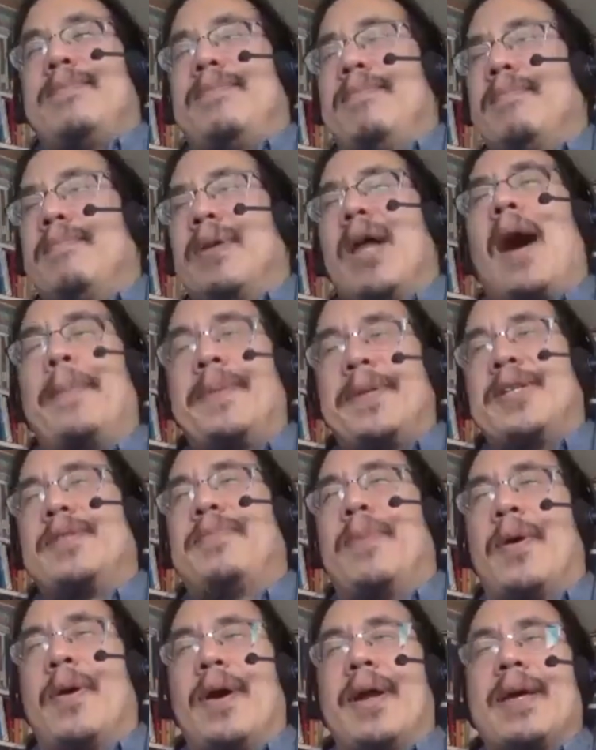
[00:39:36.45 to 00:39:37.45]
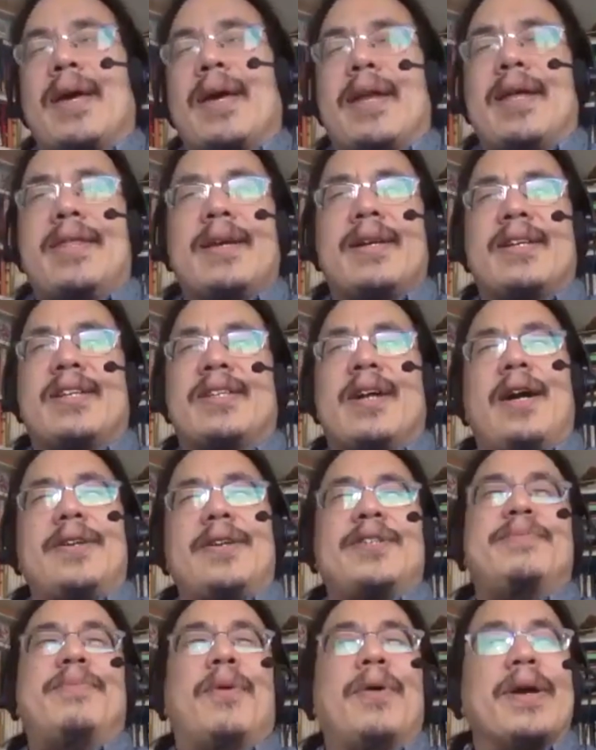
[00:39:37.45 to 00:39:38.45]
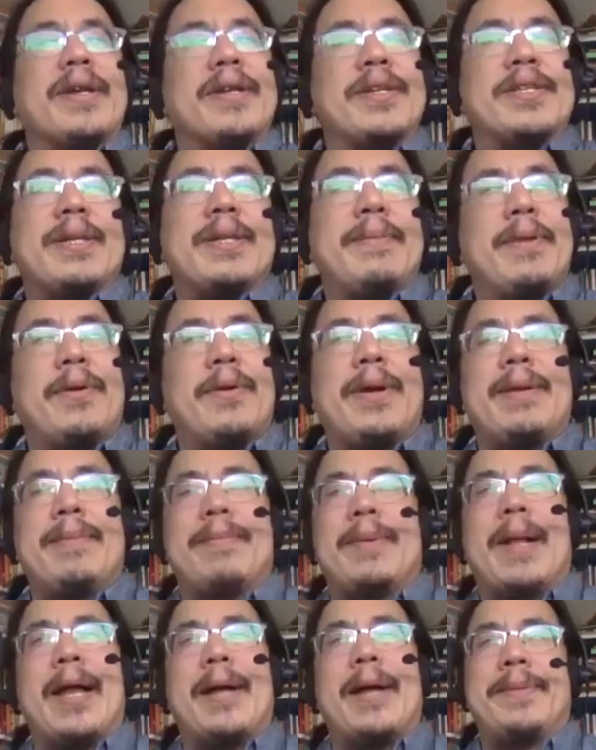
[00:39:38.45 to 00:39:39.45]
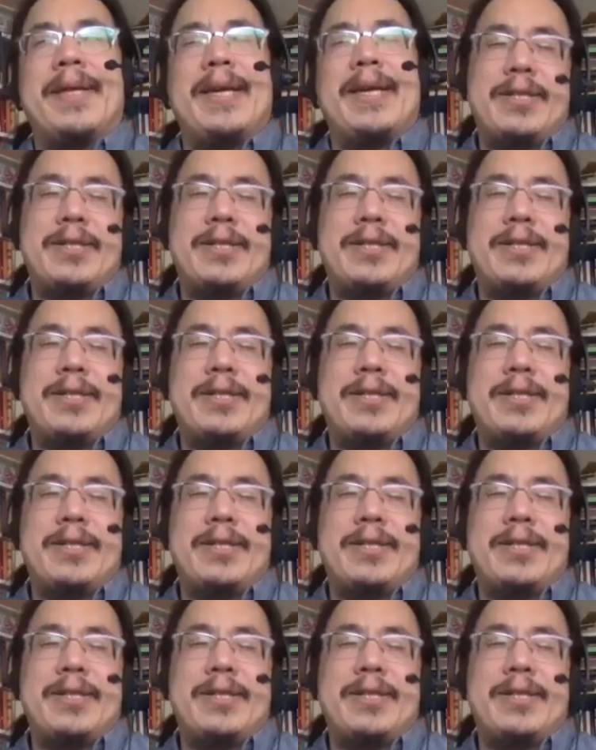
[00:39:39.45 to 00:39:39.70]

Monopoly is boring, and I think Catan is boring in a similar way to Monopoly.